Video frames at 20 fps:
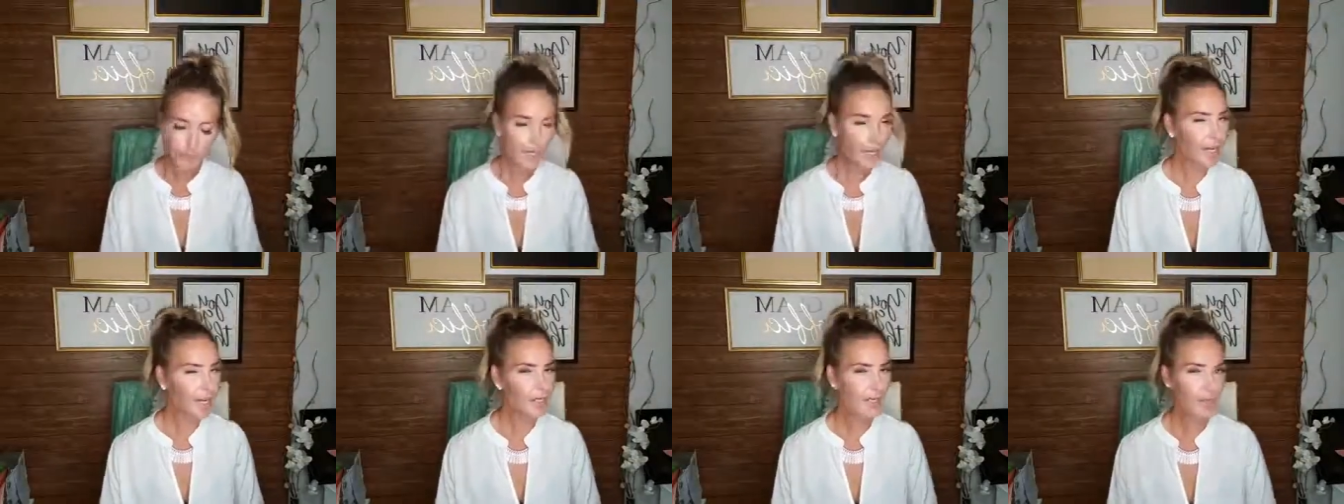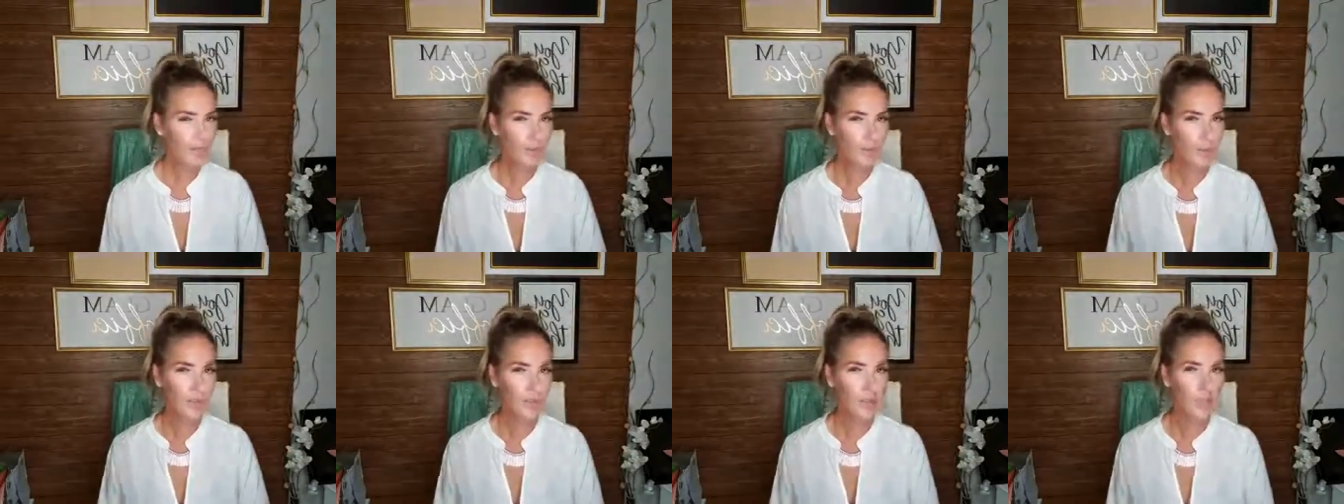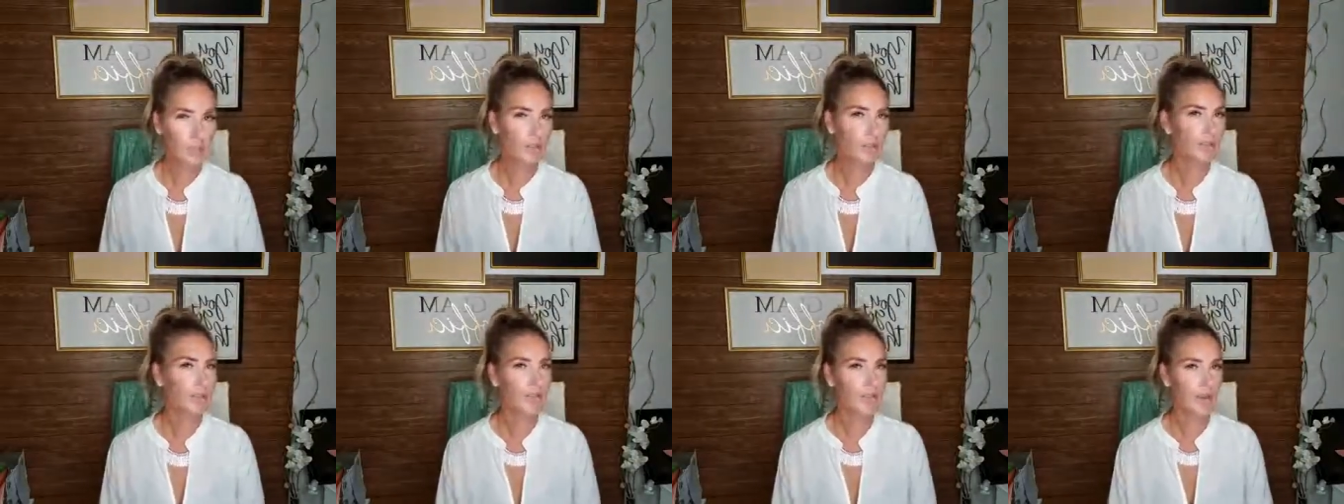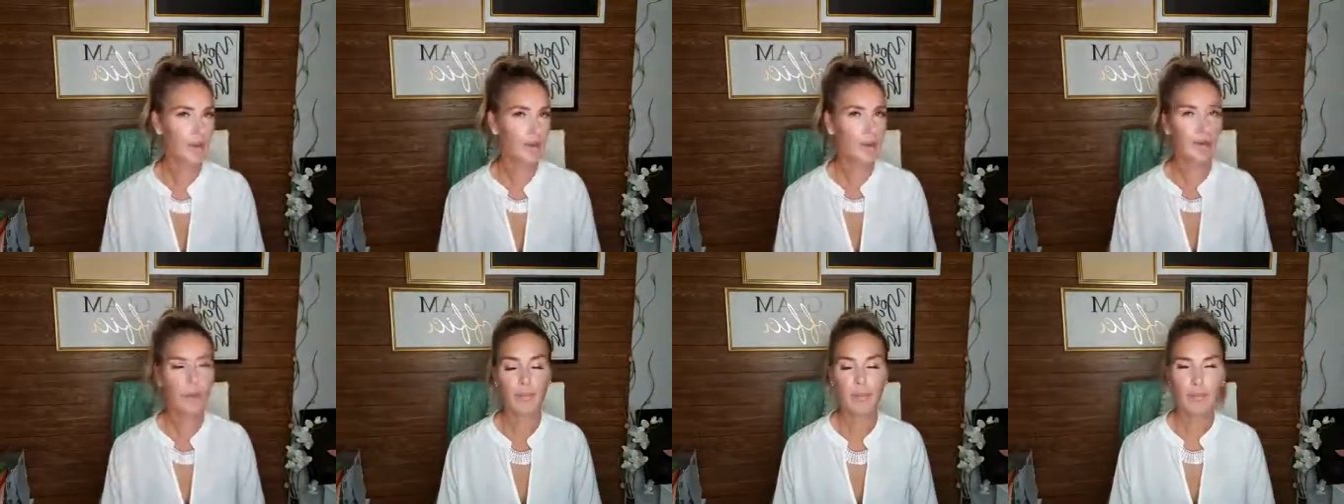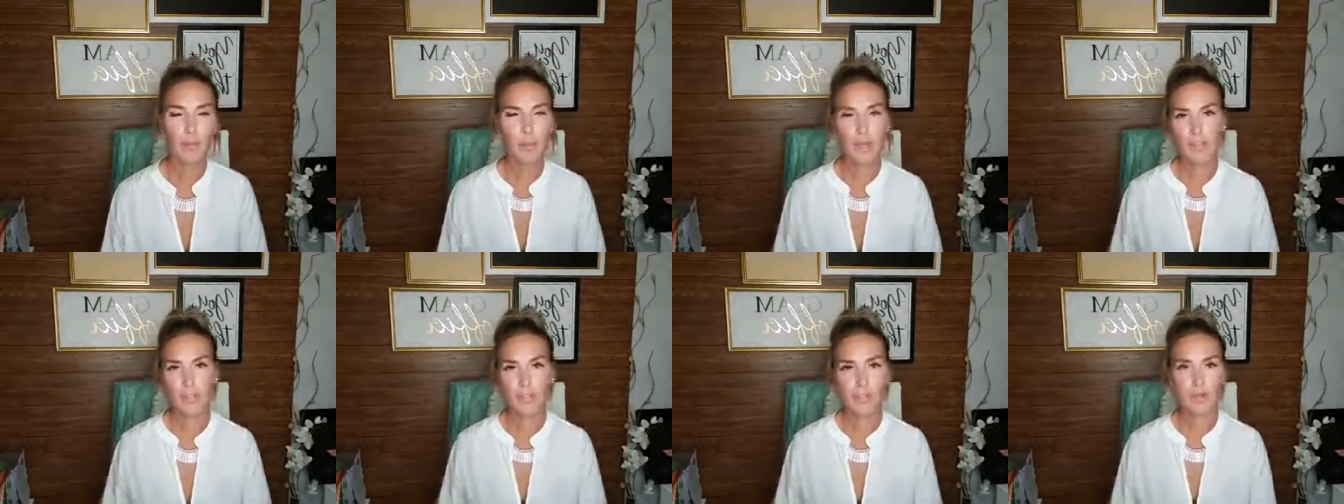I said I was going to do it today, but I'm going to
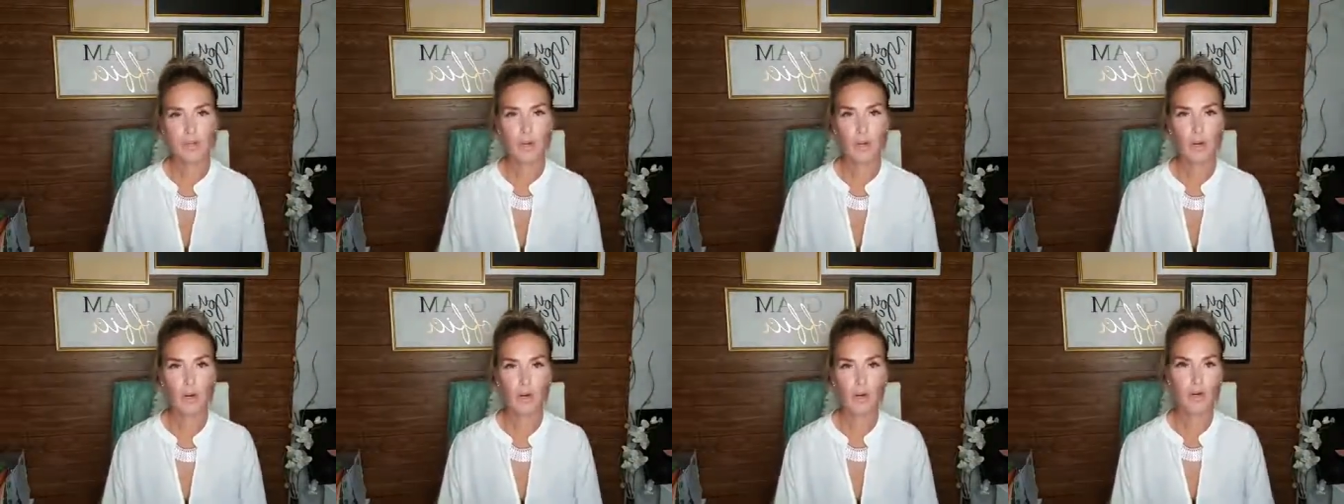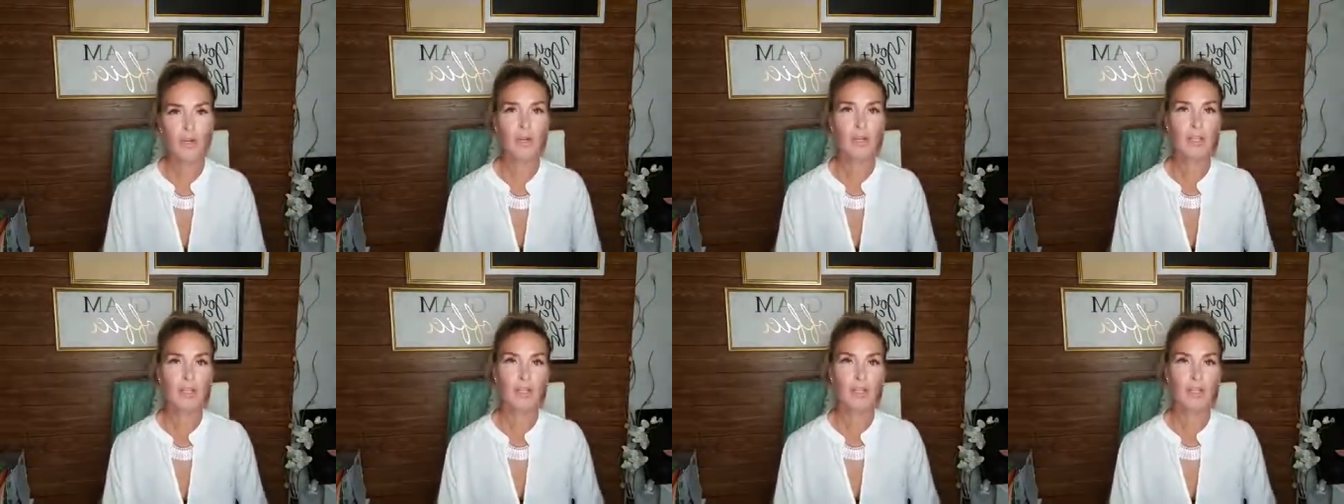wait till tomorrow